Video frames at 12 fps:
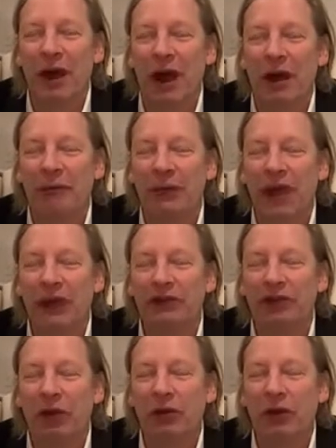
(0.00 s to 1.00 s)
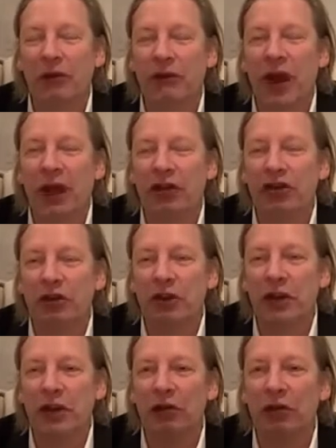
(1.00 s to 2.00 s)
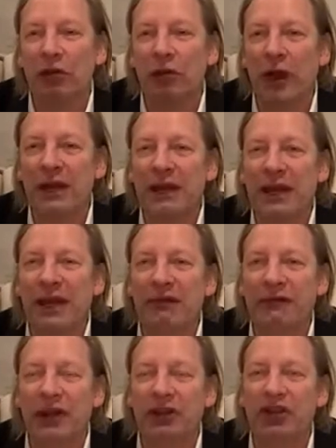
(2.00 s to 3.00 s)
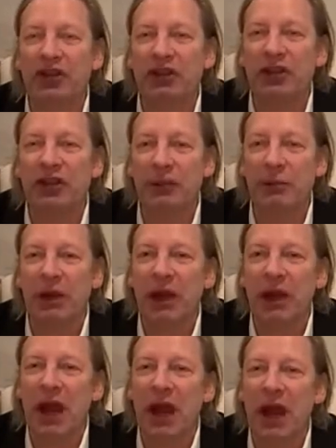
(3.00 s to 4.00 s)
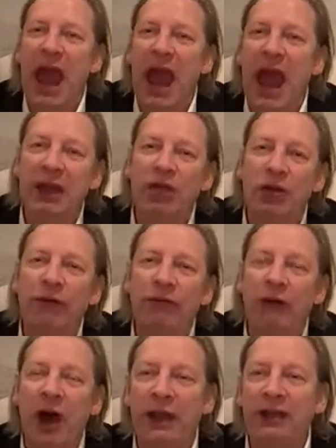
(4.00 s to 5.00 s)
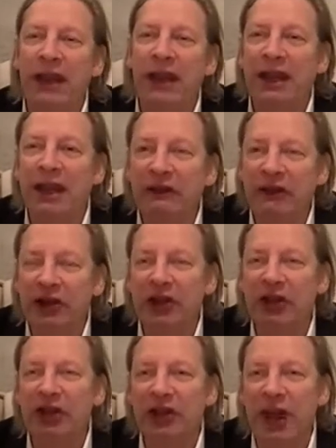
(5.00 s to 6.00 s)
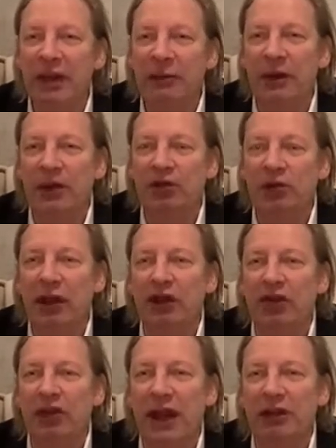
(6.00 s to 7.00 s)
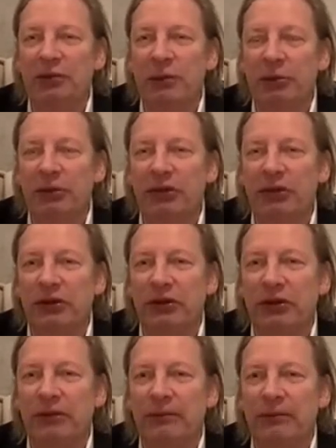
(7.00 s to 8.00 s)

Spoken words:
And so you've got to, write that conviction statement, and you'll find that conviction statement is what attracts people to you.